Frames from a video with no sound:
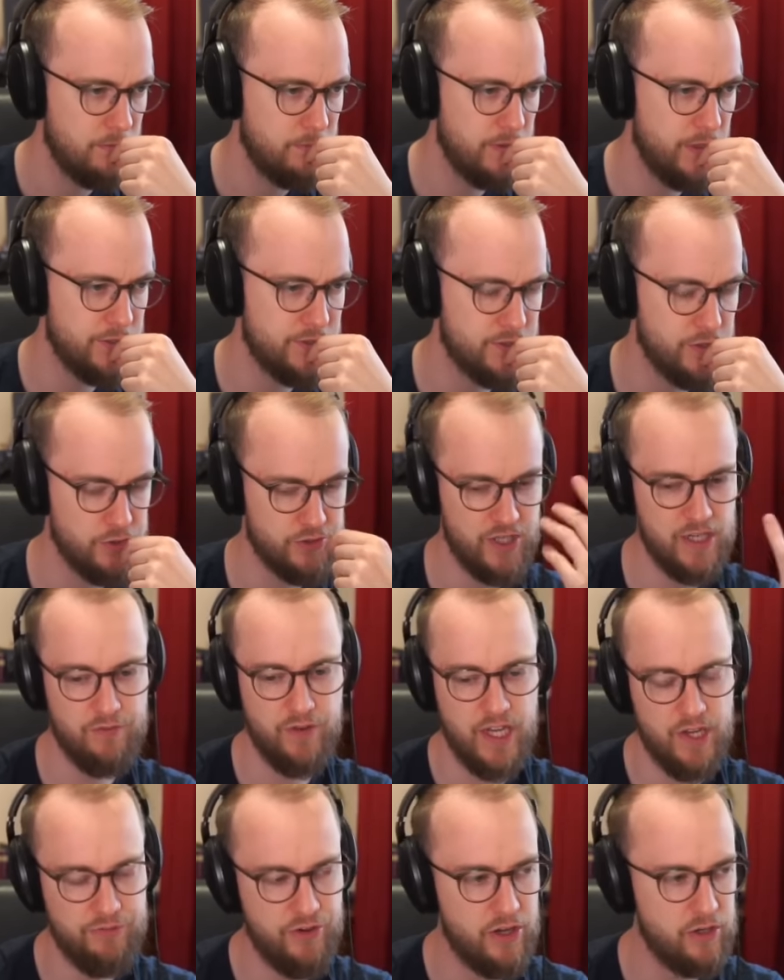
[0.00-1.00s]
Blood Surge.
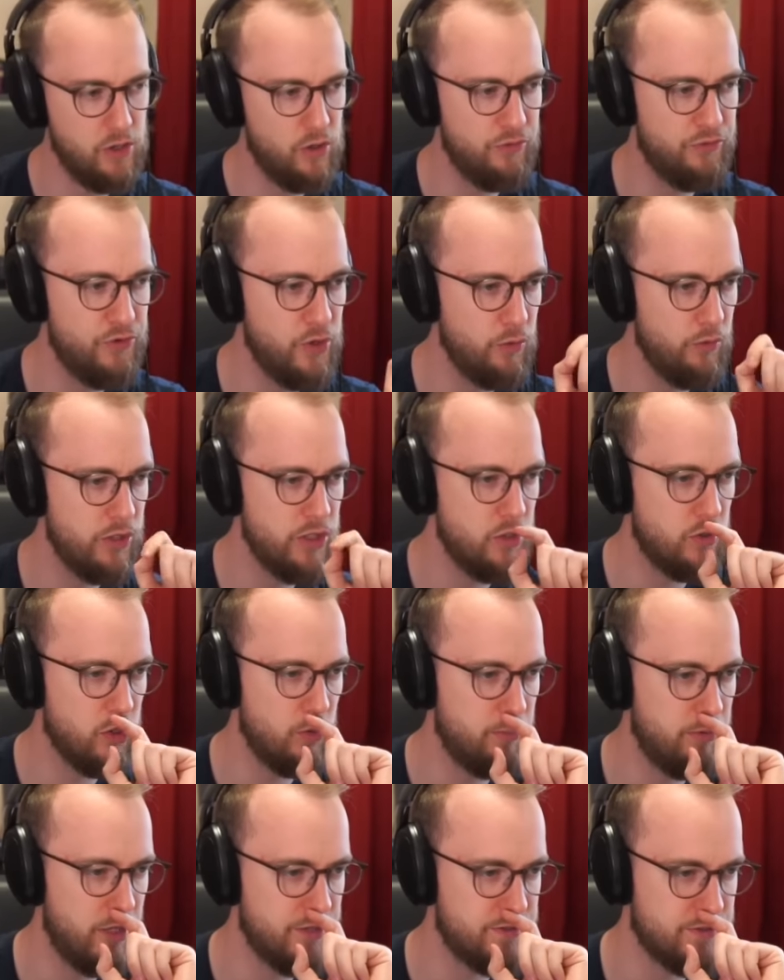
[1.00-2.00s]
If I go Fury, you
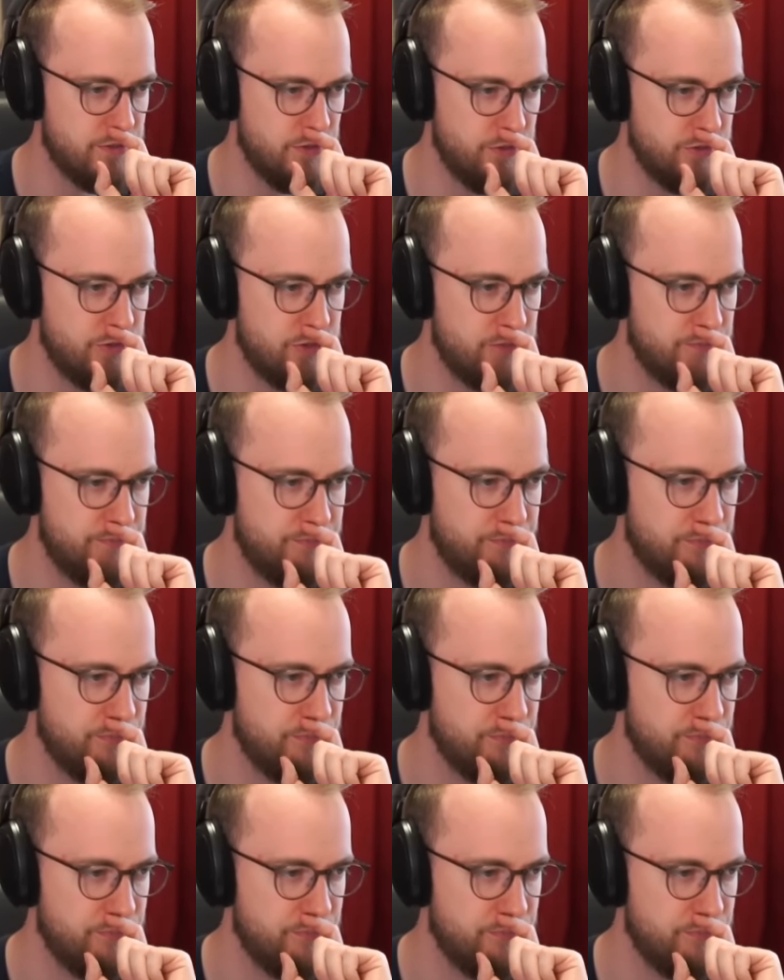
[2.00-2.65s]
go Blood Surge.